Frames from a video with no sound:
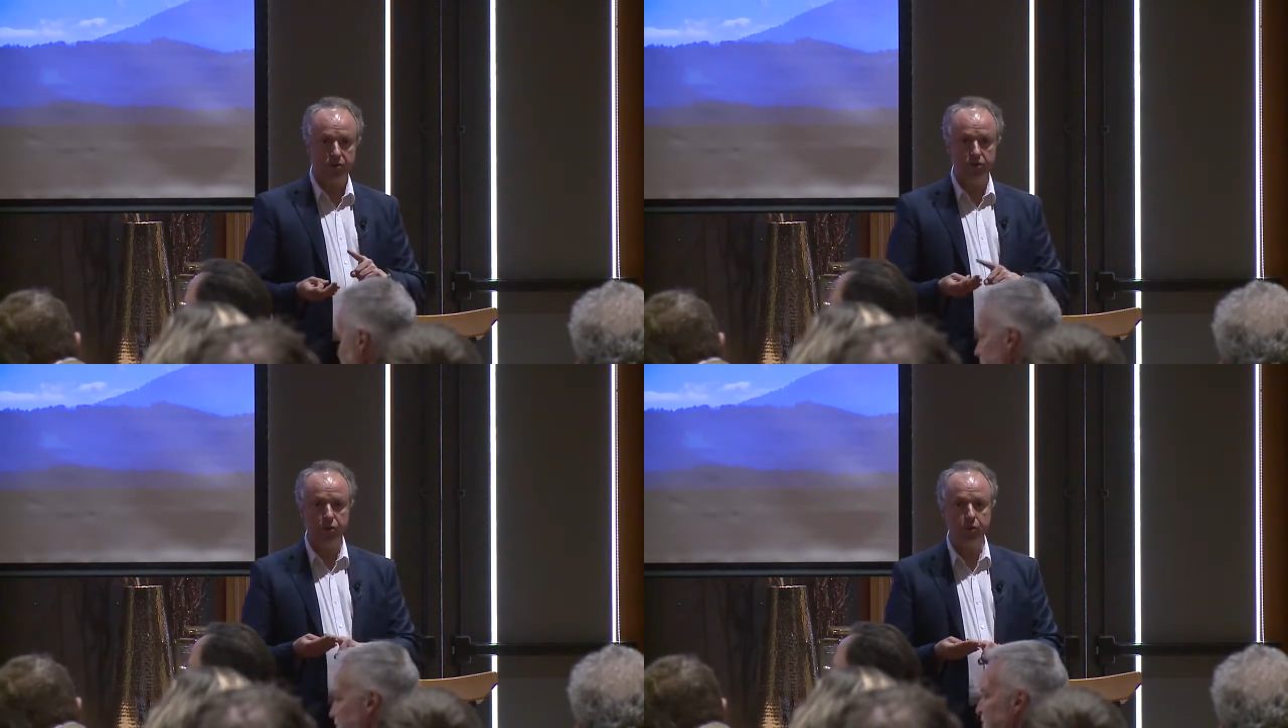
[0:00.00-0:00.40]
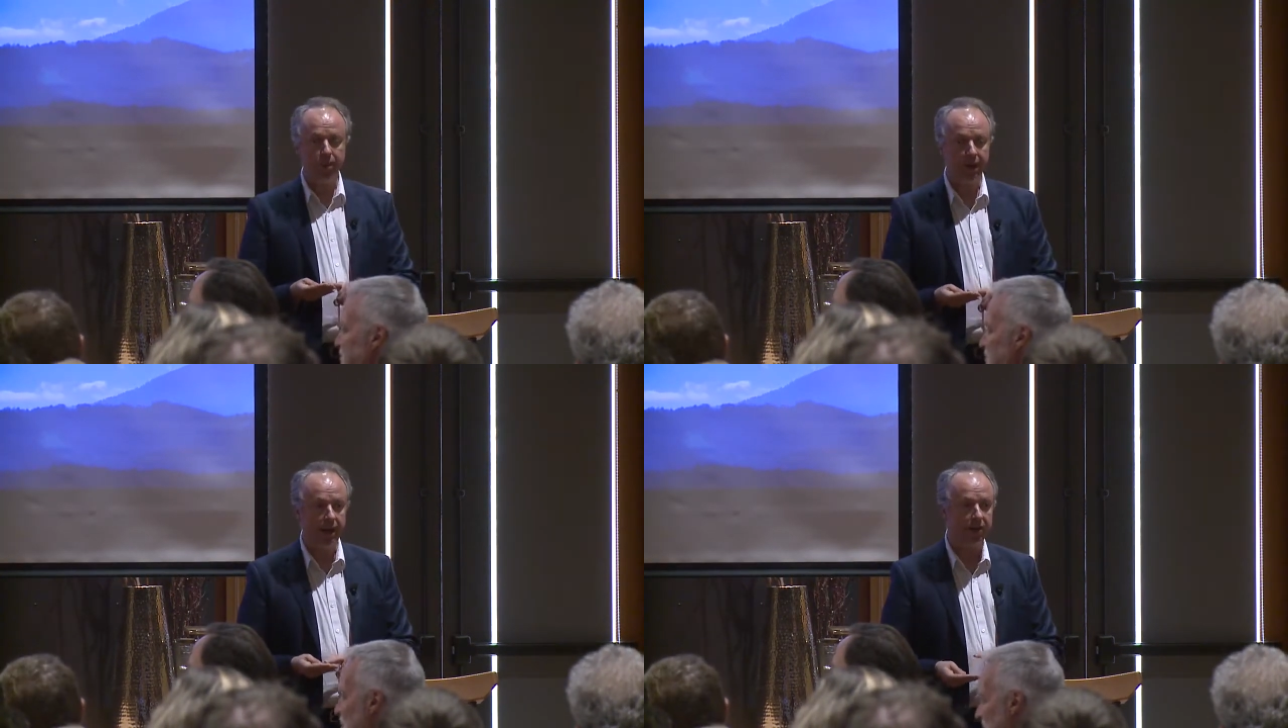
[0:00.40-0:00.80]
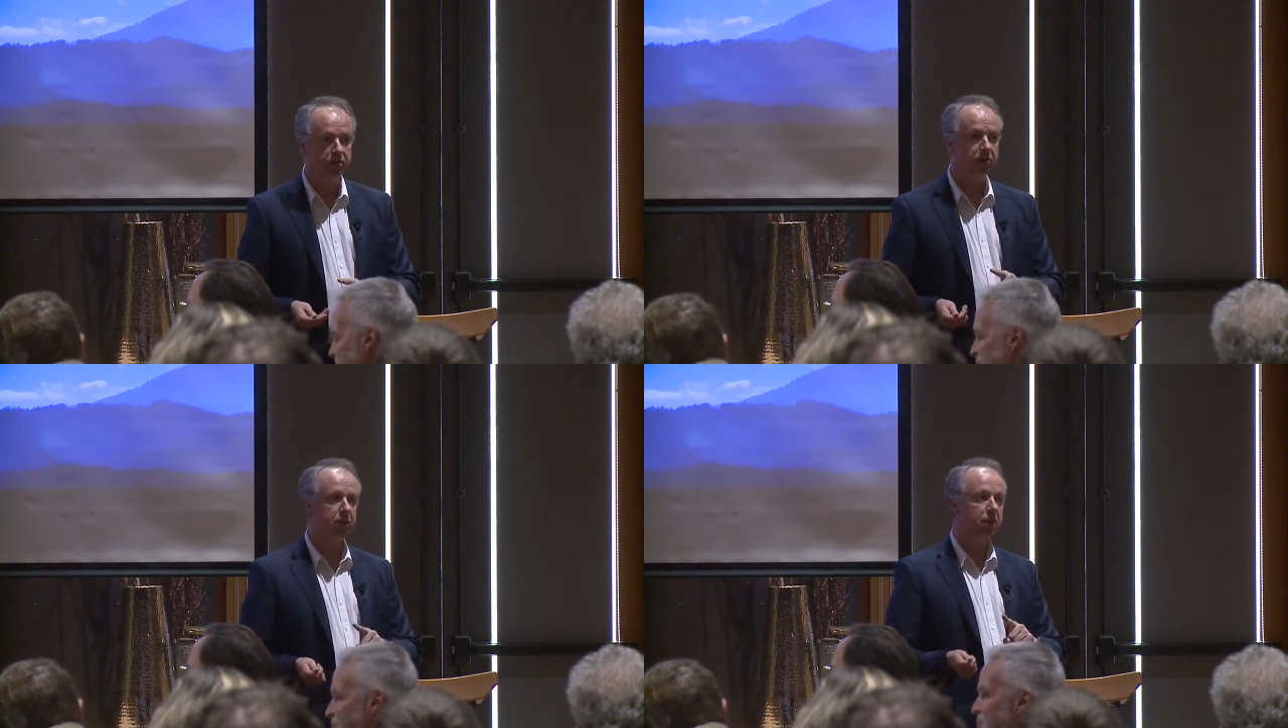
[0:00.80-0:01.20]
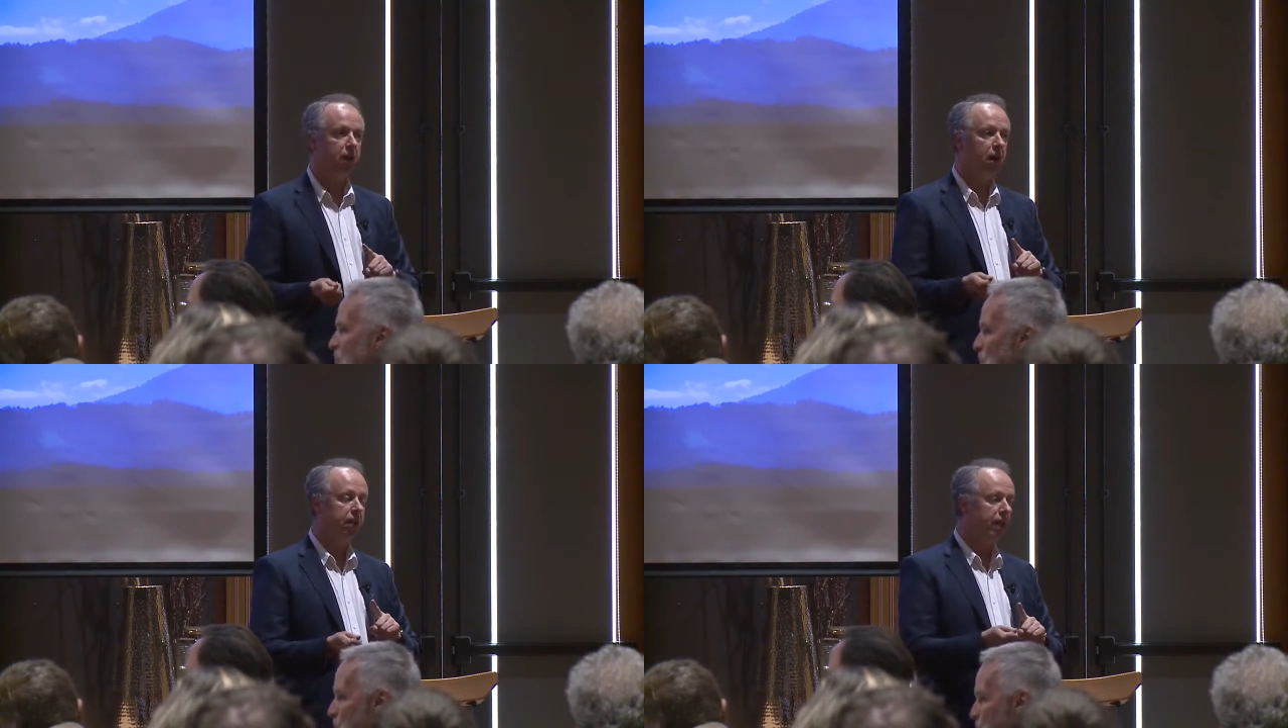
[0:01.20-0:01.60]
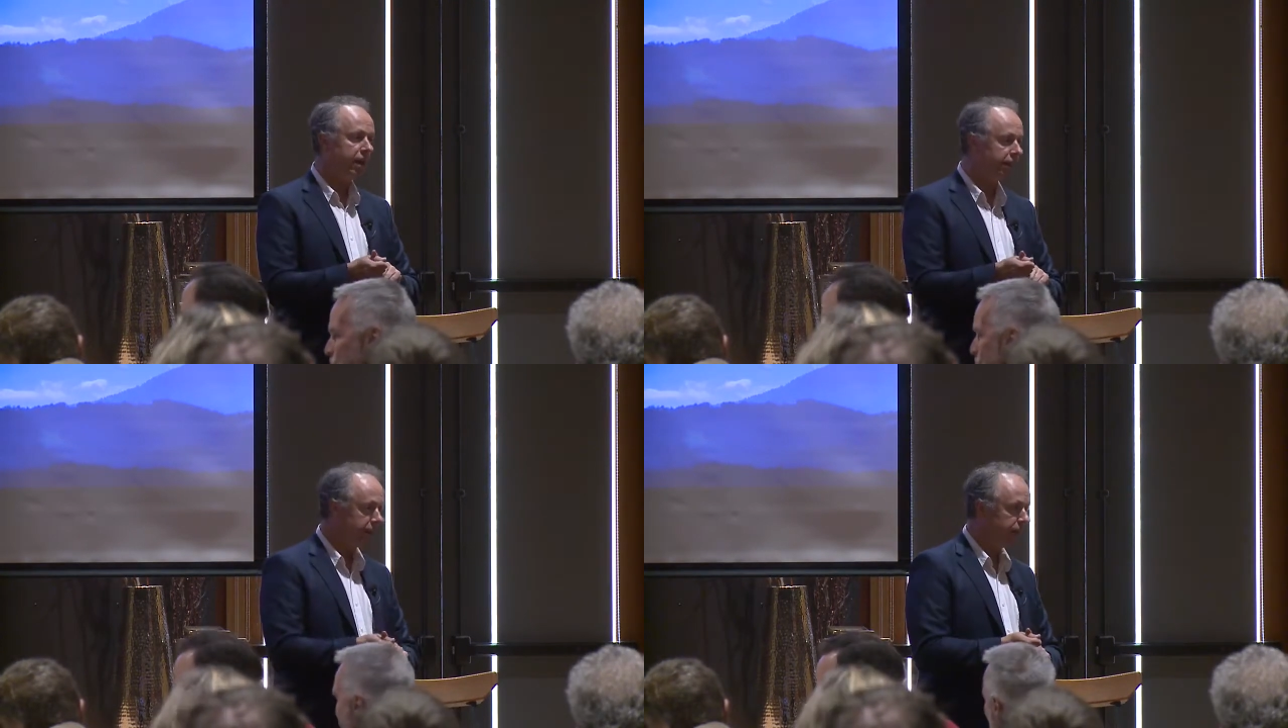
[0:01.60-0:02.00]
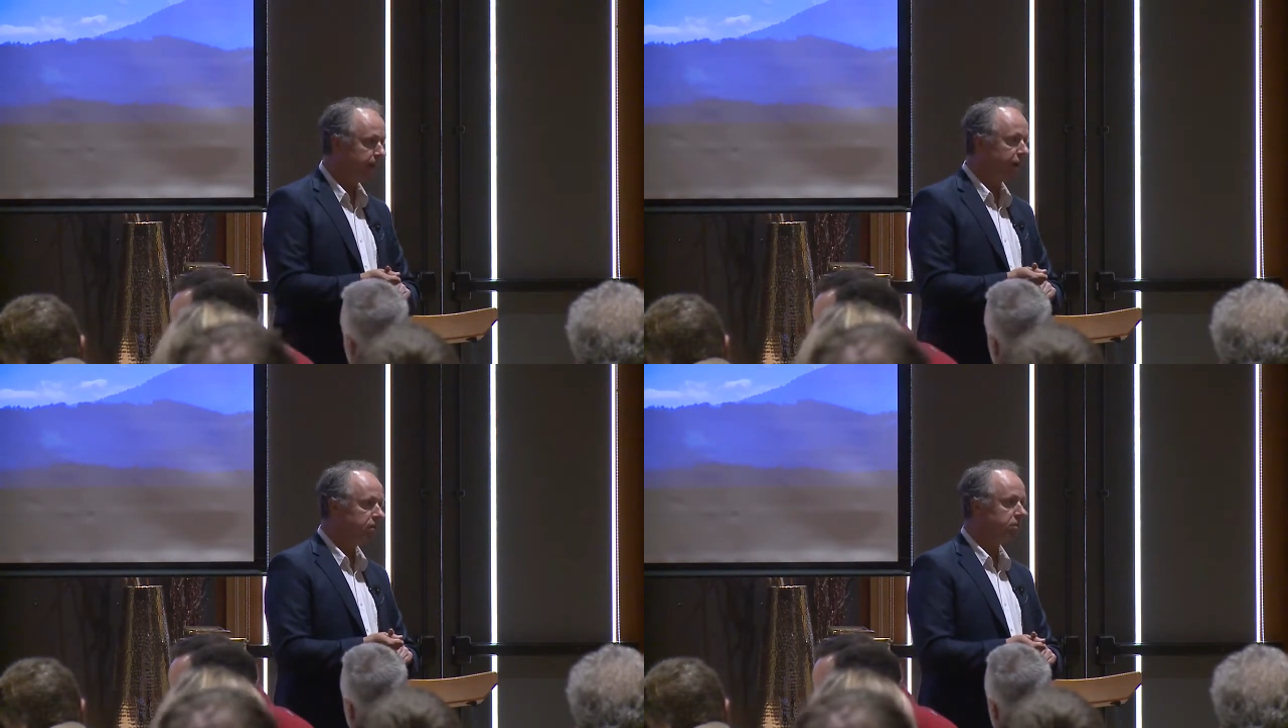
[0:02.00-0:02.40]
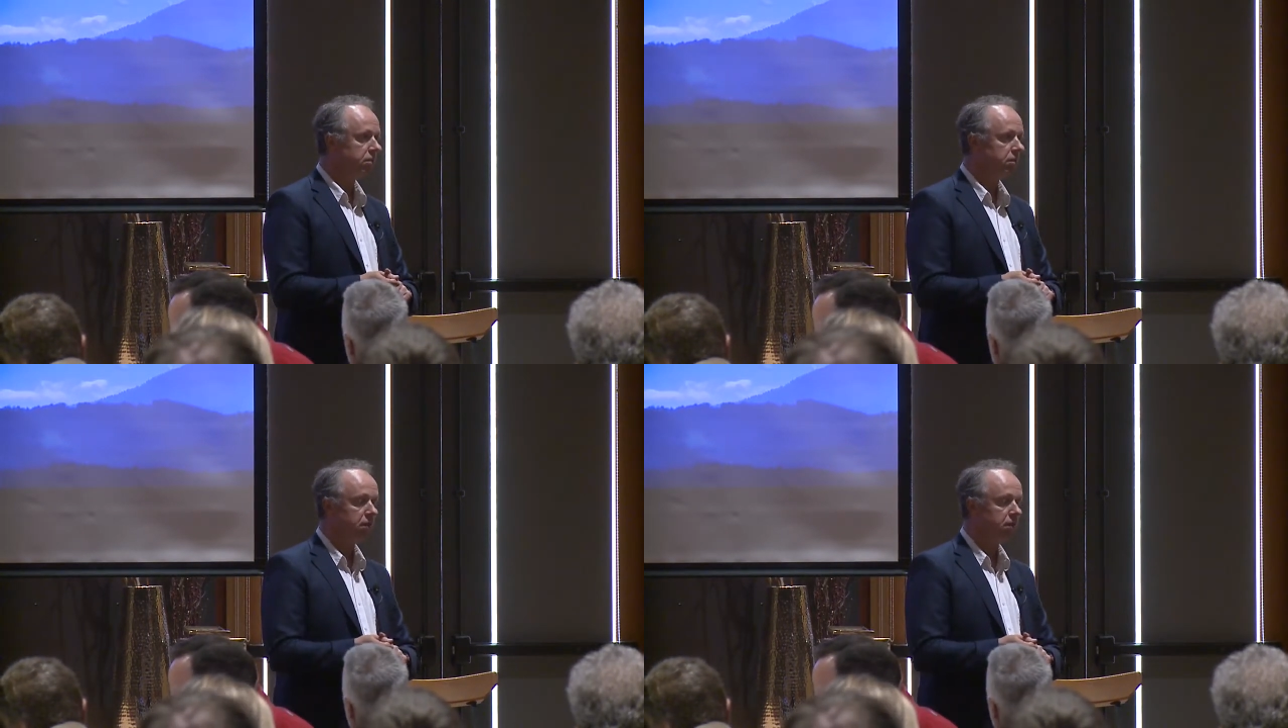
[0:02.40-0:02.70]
two planes, and then another bus.